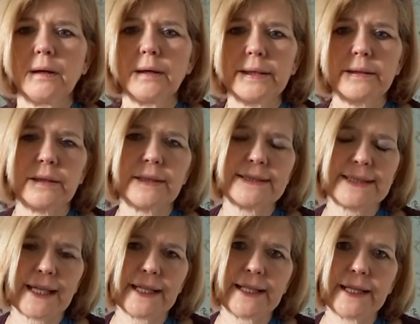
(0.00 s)
Hi guys,
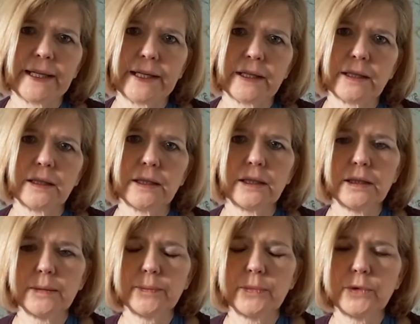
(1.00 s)
Aly here.
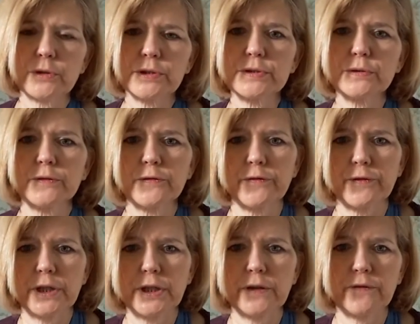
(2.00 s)
Um, not sort of
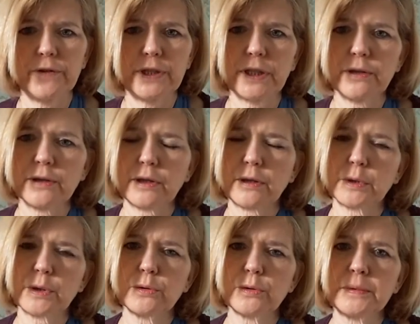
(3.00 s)
uh, video that I
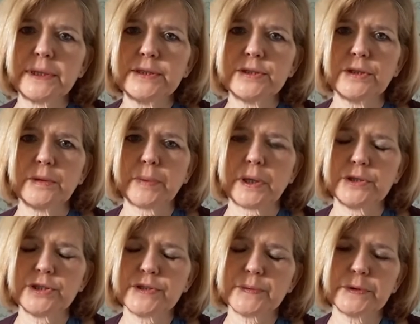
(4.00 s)
would normally do, but I
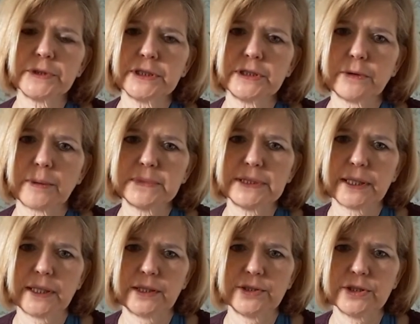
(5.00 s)
just wanted to
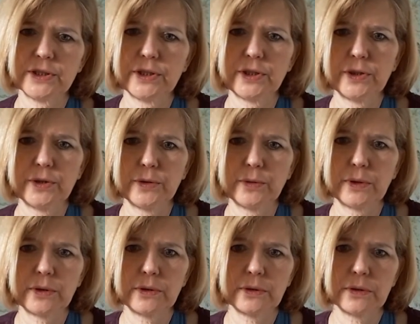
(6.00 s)
update you
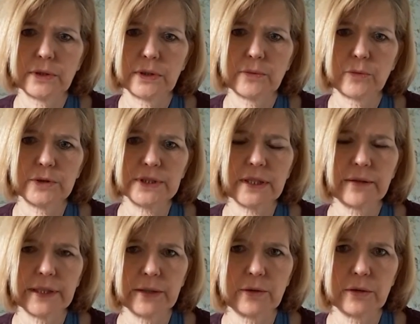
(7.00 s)
on what's
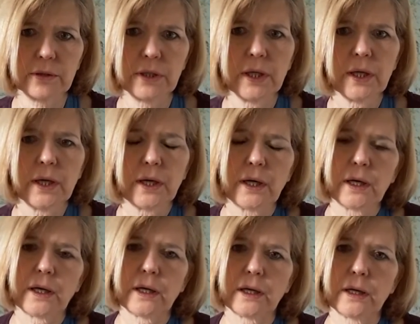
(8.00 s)
going on
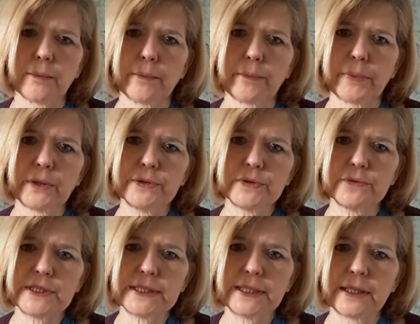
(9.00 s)
um, because
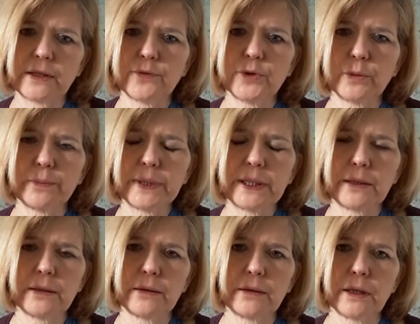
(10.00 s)
obviously I've not
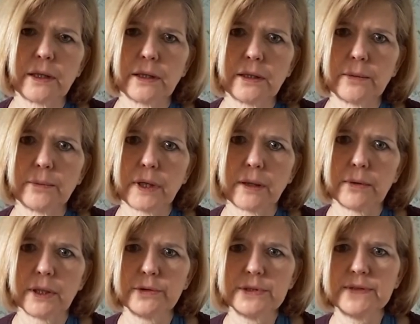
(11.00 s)
been um,
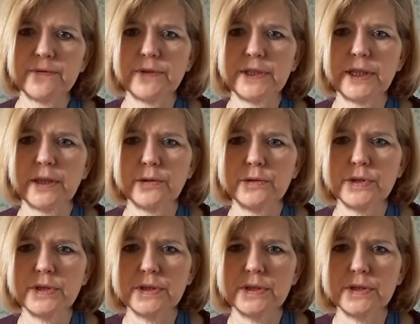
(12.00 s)
uploading videos